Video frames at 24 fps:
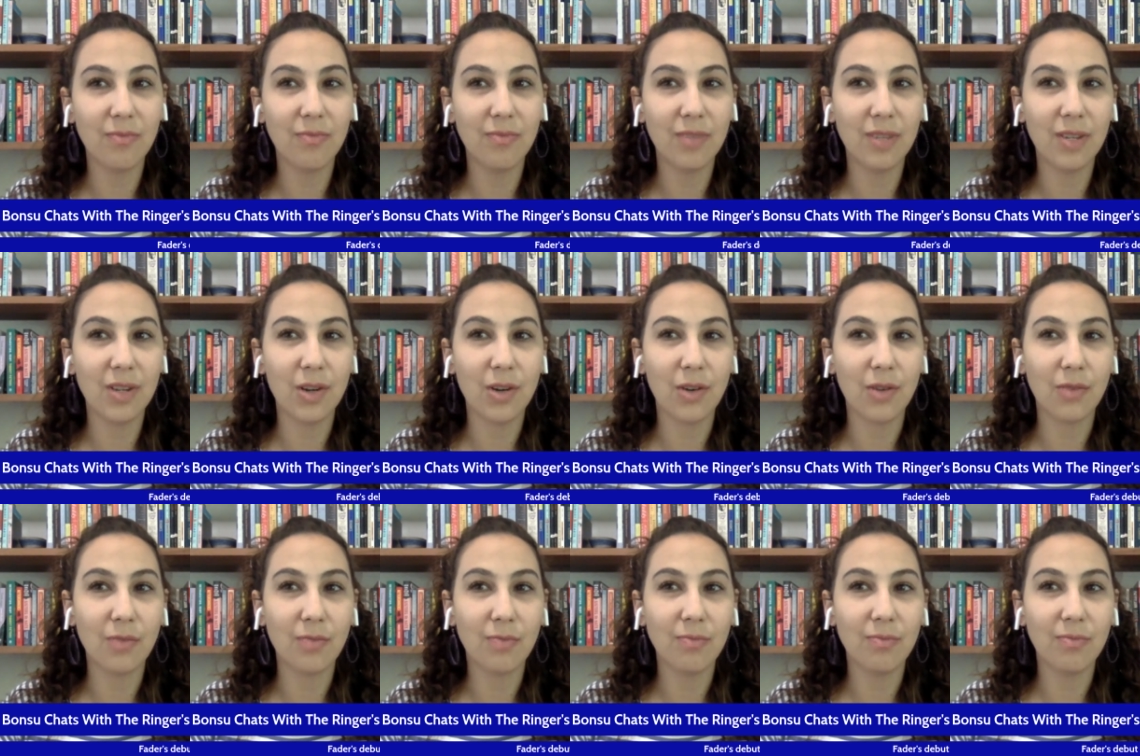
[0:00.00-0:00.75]
you
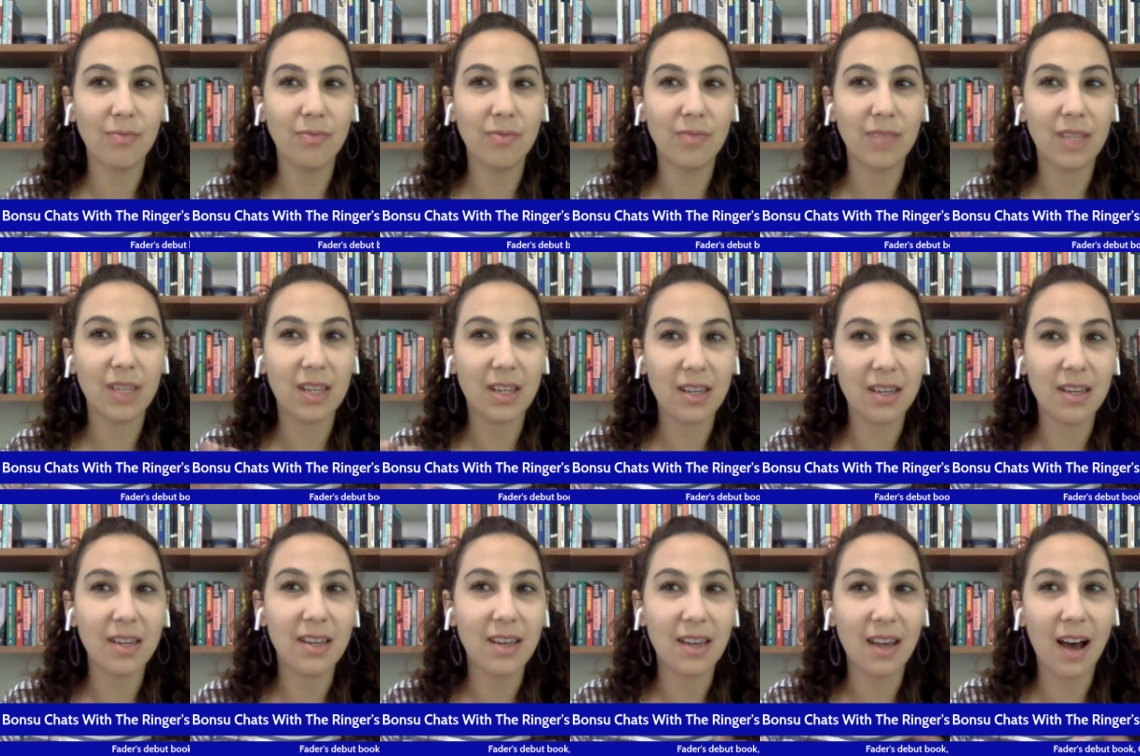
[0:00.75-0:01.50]
know,
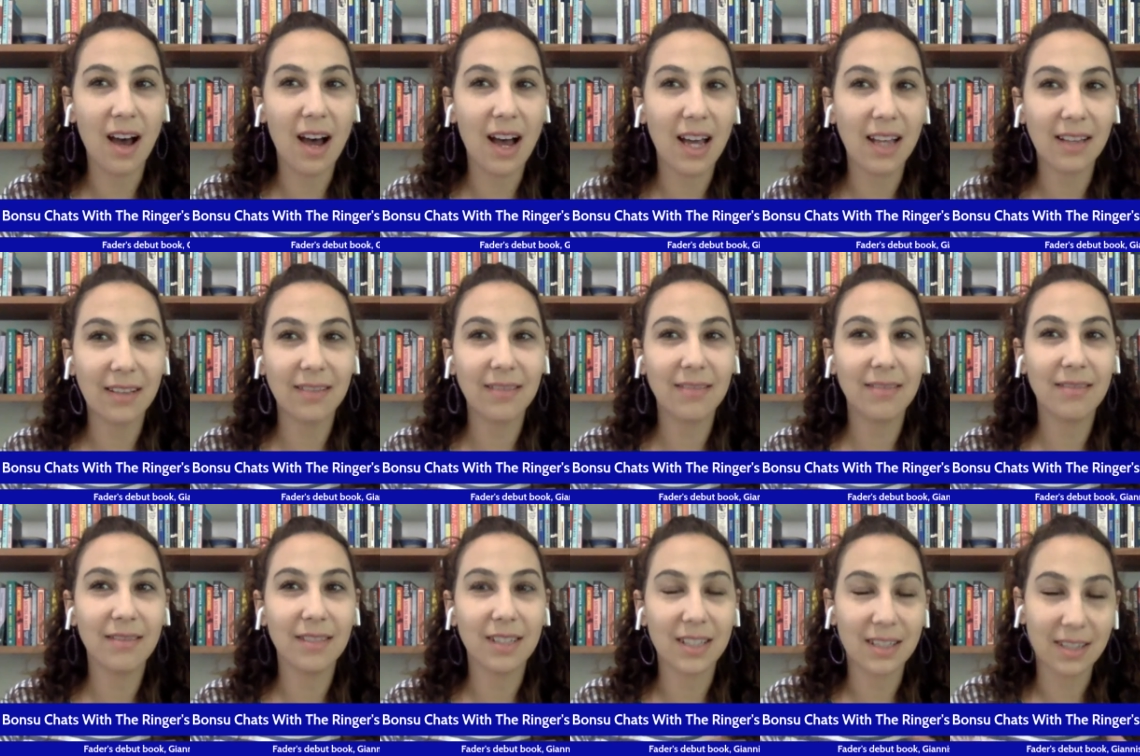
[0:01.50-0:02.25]
he got
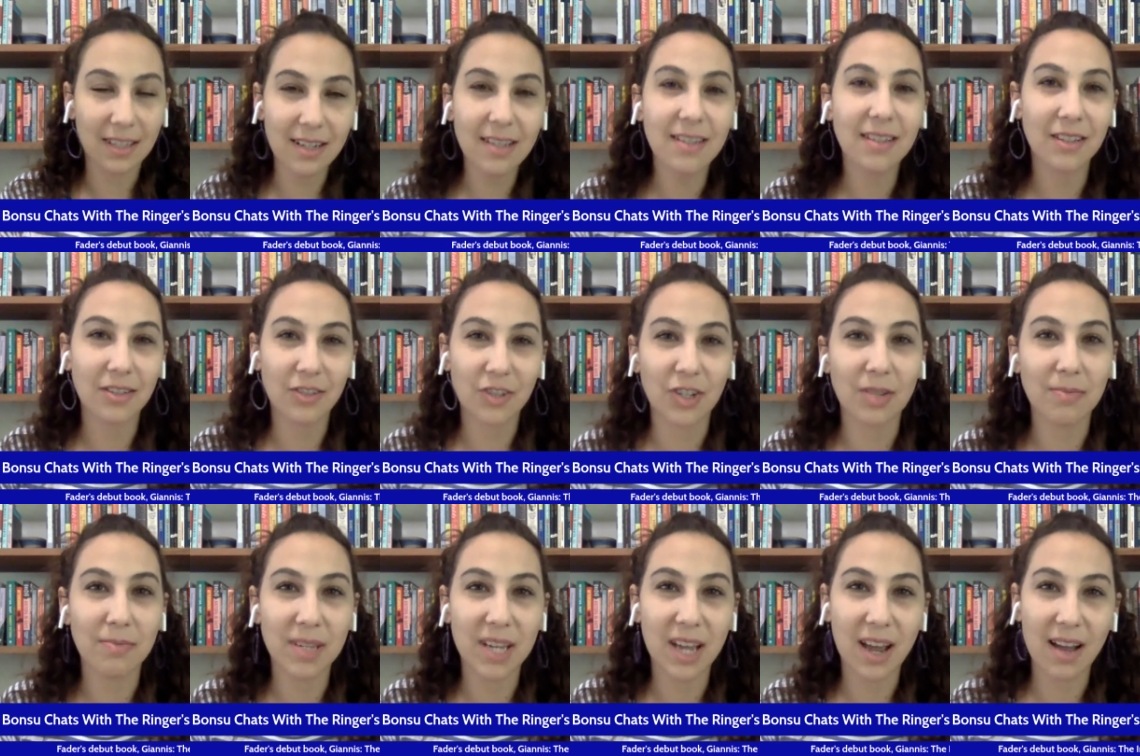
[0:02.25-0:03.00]
the
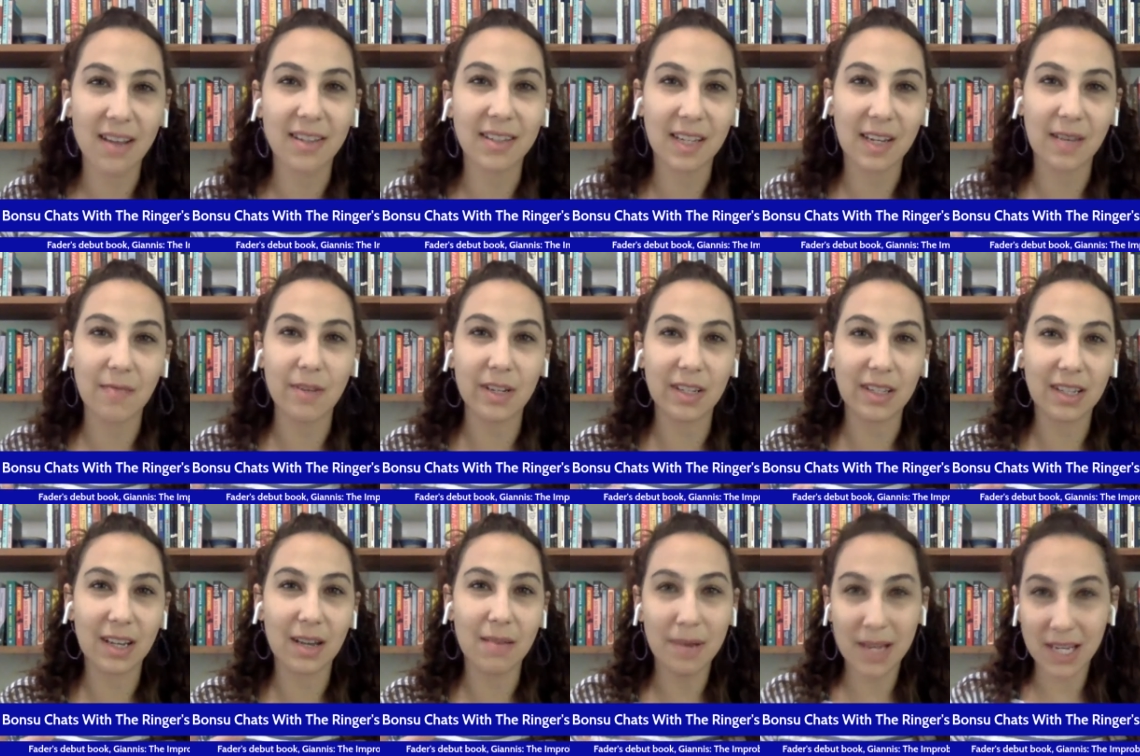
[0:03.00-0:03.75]
citizenship because he
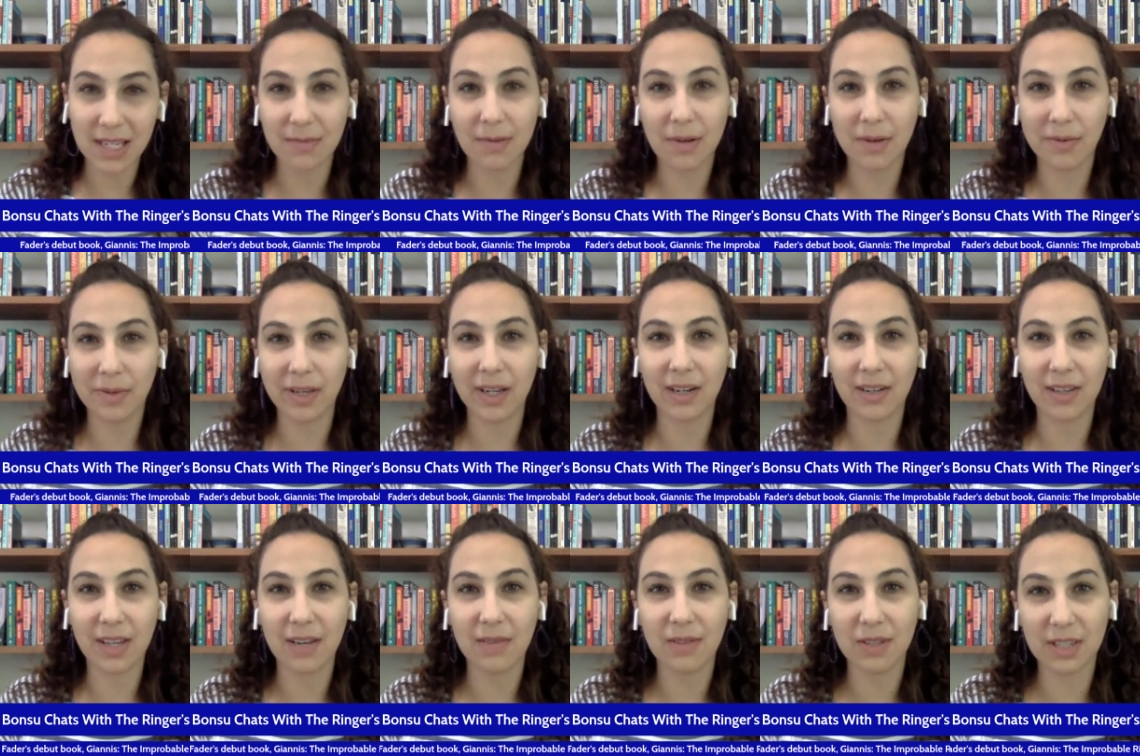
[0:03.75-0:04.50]
was a basketball
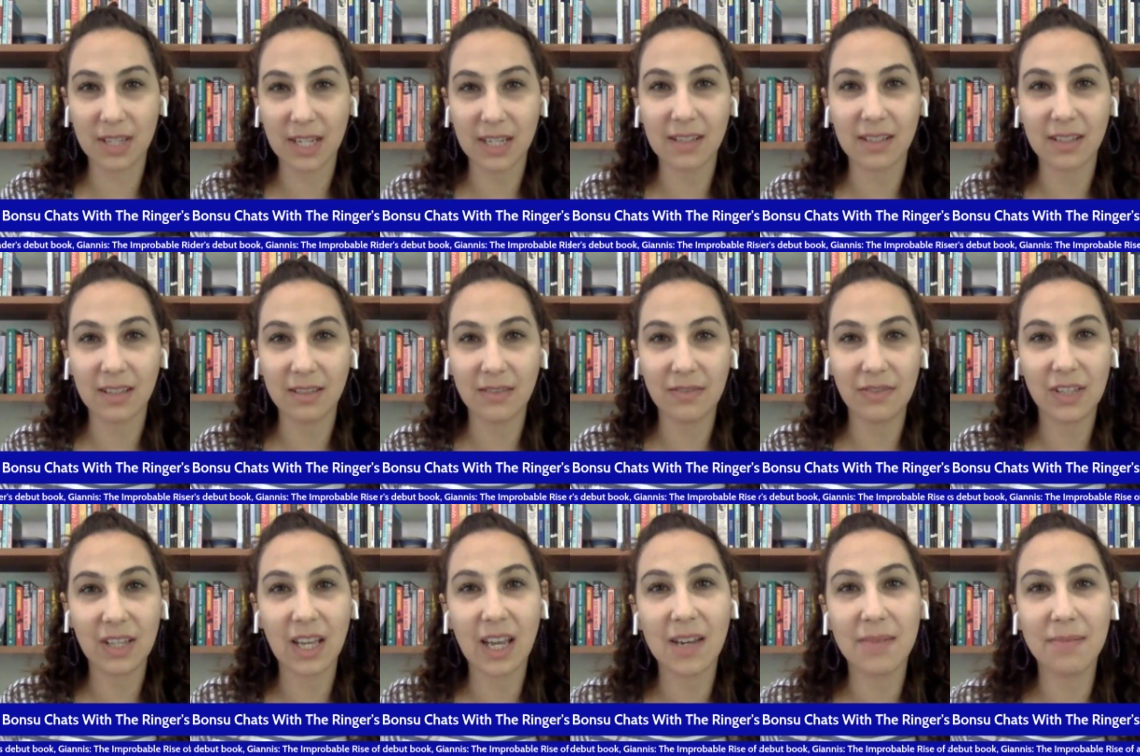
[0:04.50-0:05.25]
player that was destined
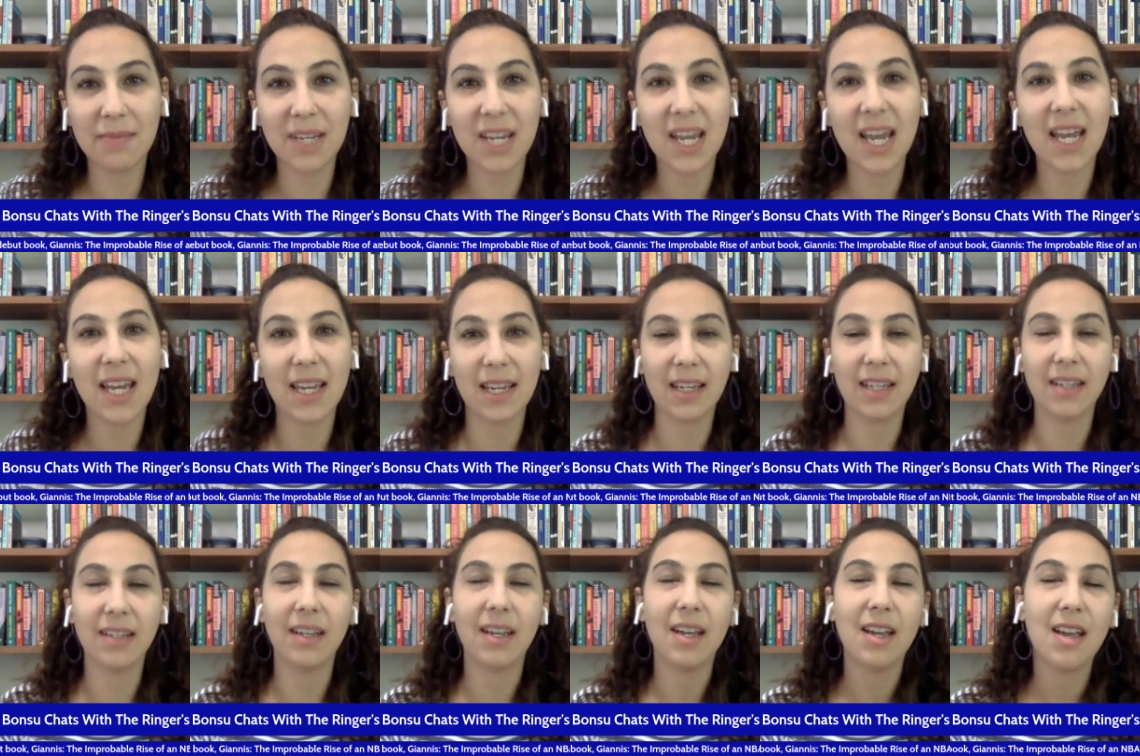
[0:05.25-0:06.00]
for the
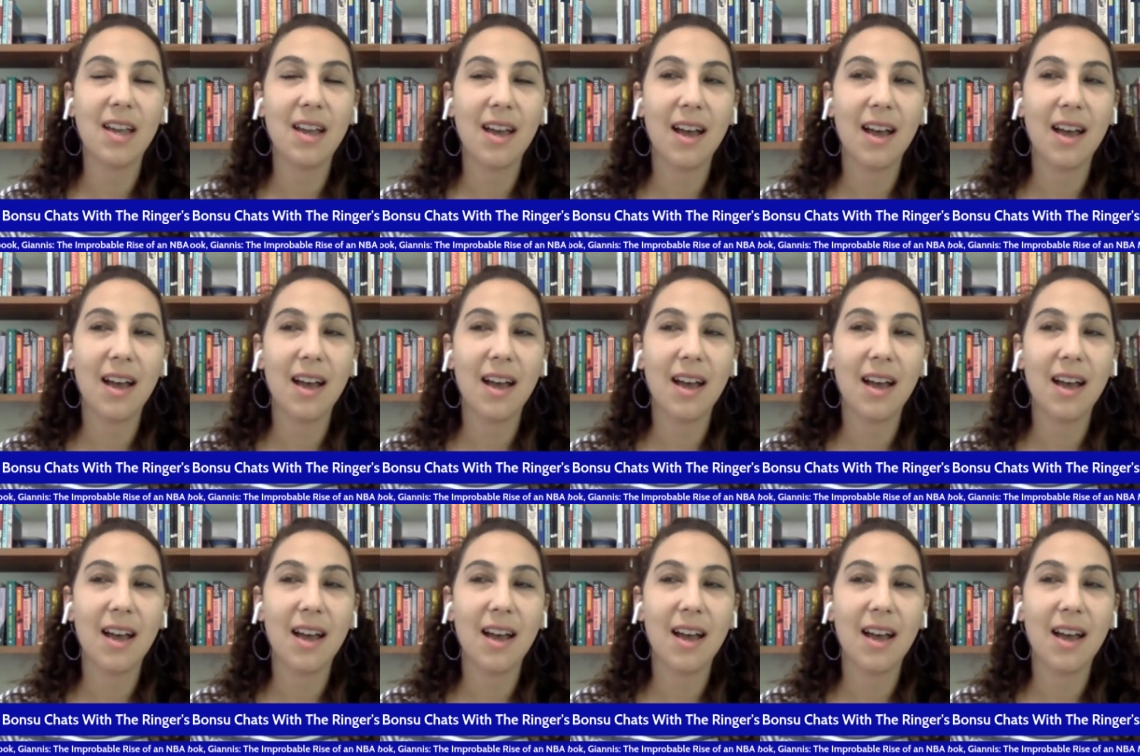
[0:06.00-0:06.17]
NBA. And,